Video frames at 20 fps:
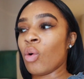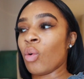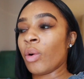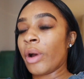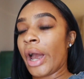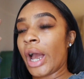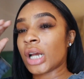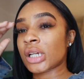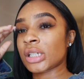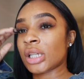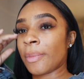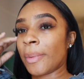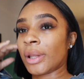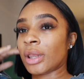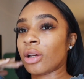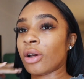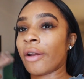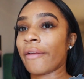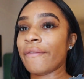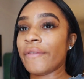We're actually
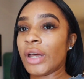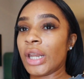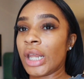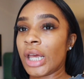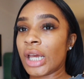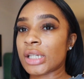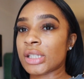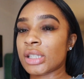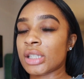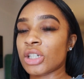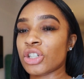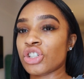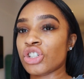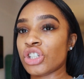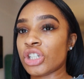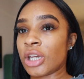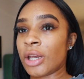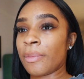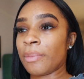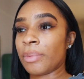about to go to FedEx to
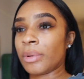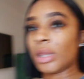ship